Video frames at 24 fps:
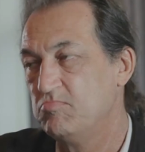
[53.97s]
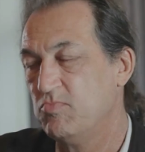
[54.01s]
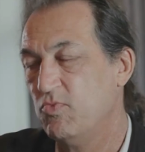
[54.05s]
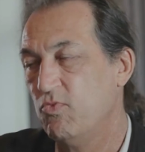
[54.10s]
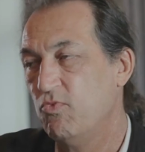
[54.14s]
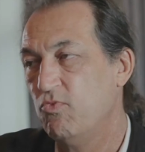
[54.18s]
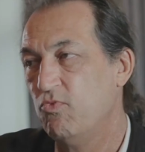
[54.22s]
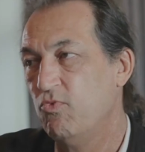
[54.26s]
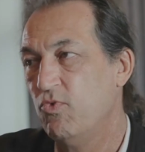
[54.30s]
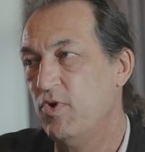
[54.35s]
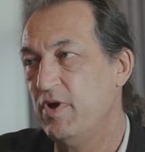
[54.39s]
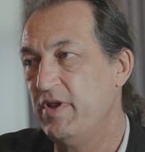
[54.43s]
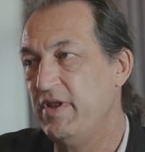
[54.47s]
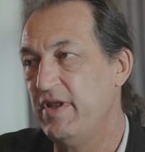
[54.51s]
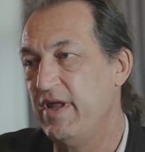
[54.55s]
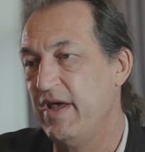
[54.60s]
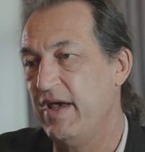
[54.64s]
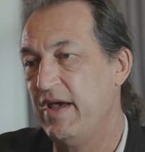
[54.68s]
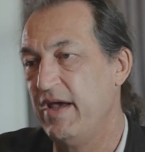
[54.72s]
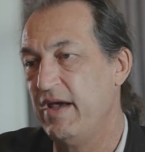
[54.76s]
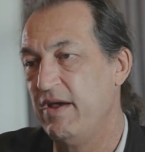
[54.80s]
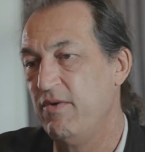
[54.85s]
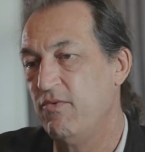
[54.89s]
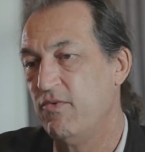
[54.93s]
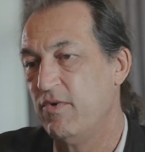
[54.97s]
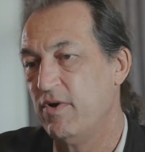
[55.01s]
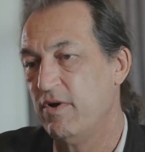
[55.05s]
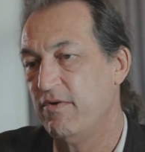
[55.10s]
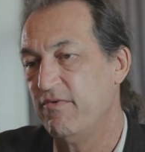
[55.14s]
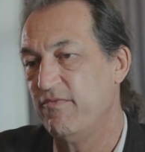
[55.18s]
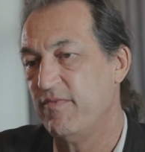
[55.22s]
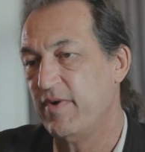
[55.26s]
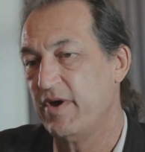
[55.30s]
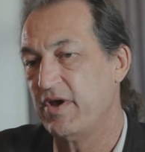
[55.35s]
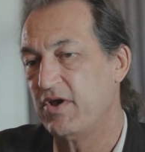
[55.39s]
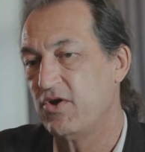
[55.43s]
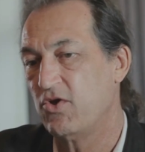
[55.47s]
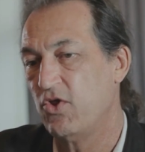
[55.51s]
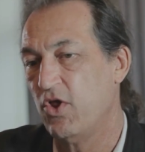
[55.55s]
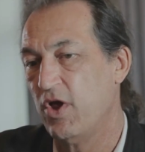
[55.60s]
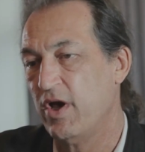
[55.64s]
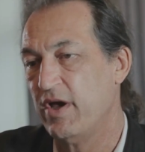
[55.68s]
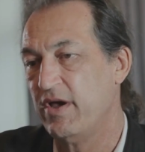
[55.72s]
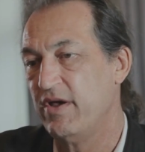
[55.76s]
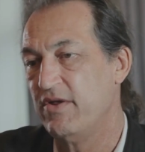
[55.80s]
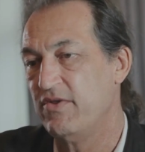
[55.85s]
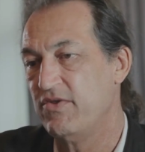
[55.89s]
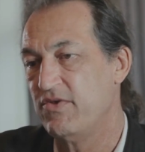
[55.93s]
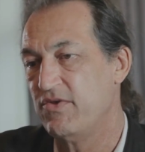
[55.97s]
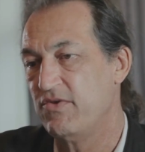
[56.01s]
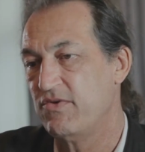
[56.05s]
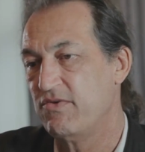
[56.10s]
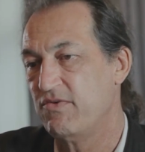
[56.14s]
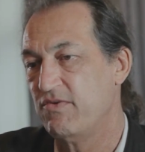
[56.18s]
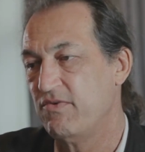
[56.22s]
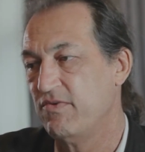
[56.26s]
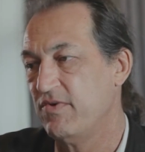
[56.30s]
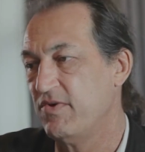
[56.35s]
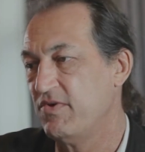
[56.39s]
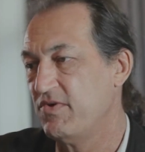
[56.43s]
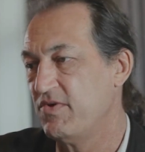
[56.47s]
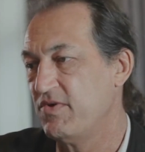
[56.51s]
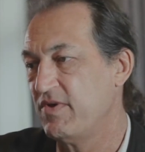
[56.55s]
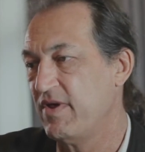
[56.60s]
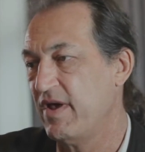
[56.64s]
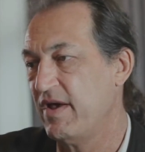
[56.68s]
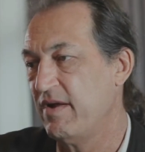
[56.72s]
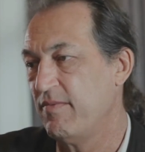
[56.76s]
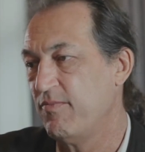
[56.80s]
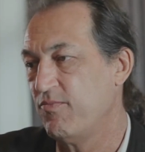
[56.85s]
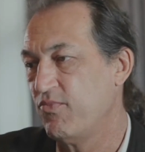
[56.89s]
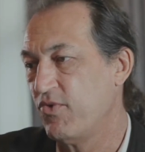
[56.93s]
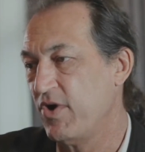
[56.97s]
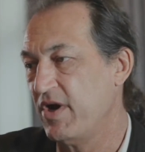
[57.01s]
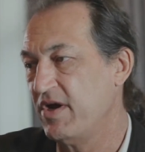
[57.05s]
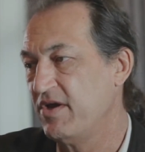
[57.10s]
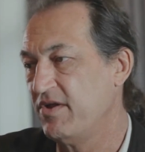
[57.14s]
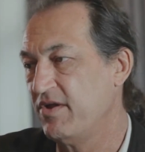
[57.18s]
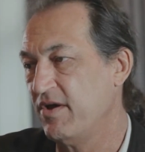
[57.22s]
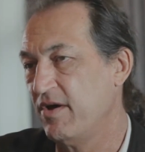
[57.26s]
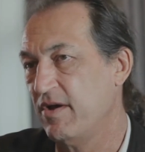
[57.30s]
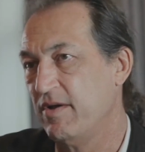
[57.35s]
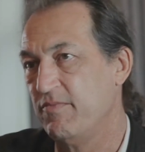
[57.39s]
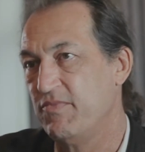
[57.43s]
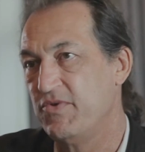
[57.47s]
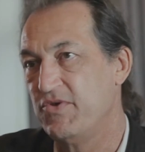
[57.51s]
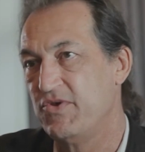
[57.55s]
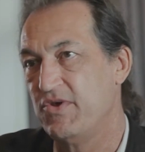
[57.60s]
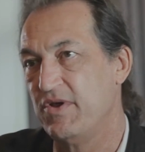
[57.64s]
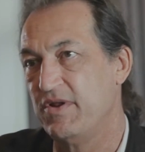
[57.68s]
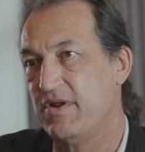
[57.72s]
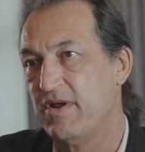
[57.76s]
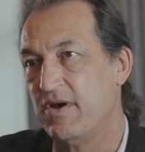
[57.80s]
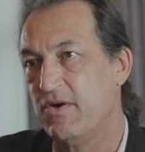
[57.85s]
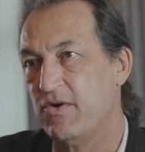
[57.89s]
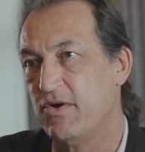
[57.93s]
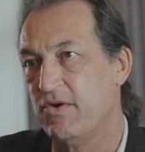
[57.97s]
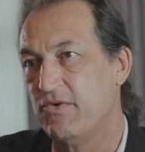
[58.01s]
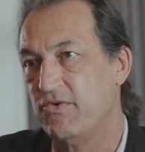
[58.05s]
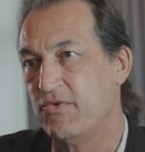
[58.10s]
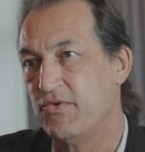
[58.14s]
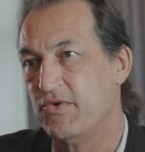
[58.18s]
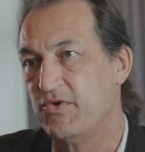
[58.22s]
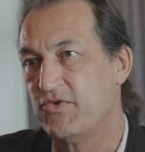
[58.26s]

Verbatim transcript: One day, one of my clients was at a break time sitting out under a